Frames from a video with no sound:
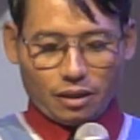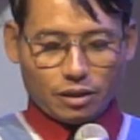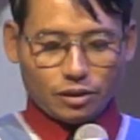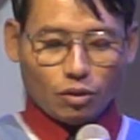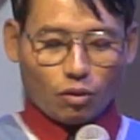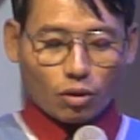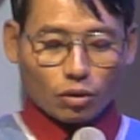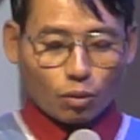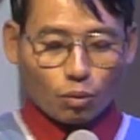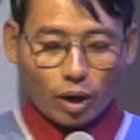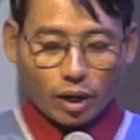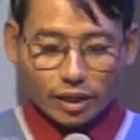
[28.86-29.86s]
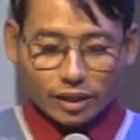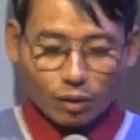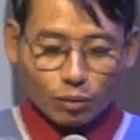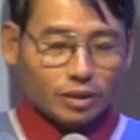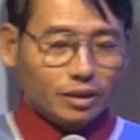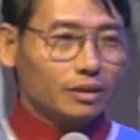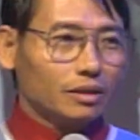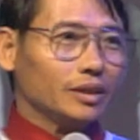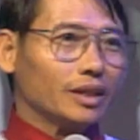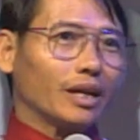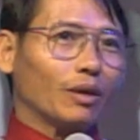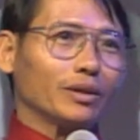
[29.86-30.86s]
Your oral quality that we deliver
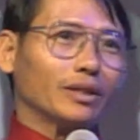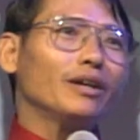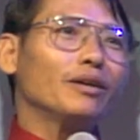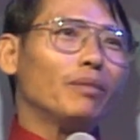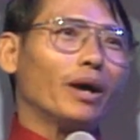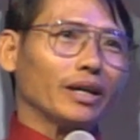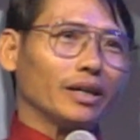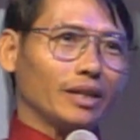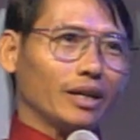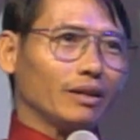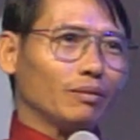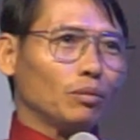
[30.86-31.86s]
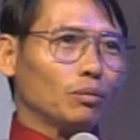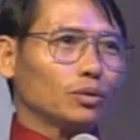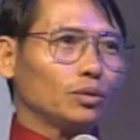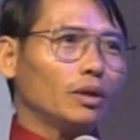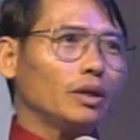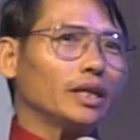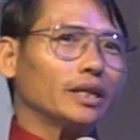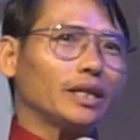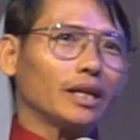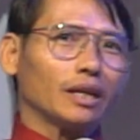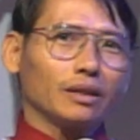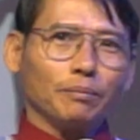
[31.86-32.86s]
is our ten by a ten and move to the
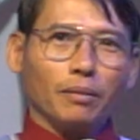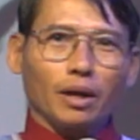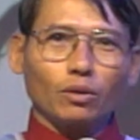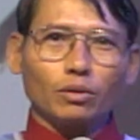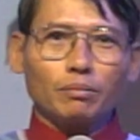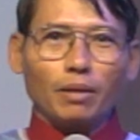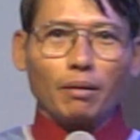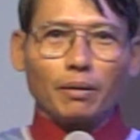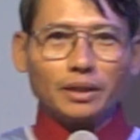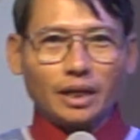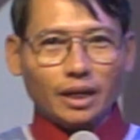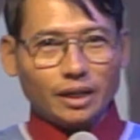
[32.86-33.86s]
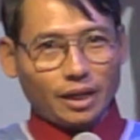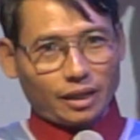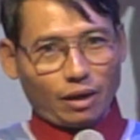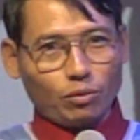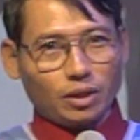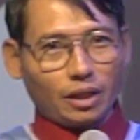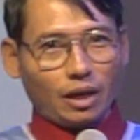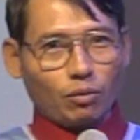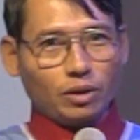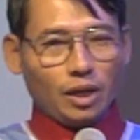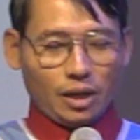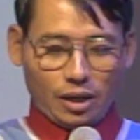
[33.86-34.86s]
ten and the man of the power, and I can say that we
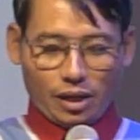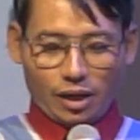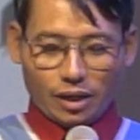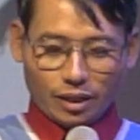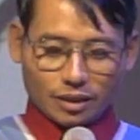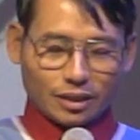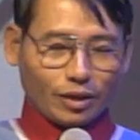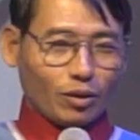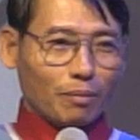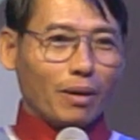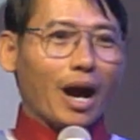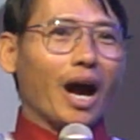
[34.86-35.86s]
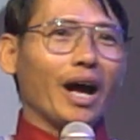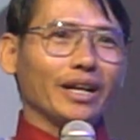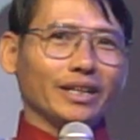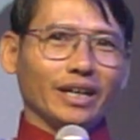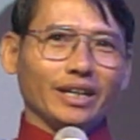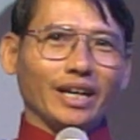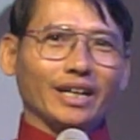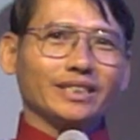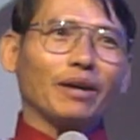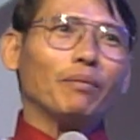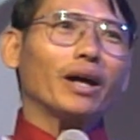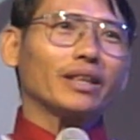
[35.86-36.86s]
like you say, you are bad, and you are the
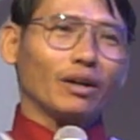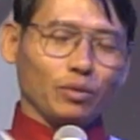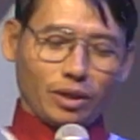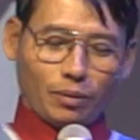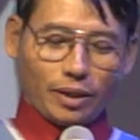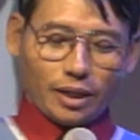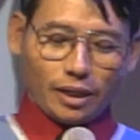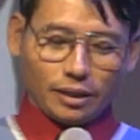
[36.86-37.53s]
actor. Are we going?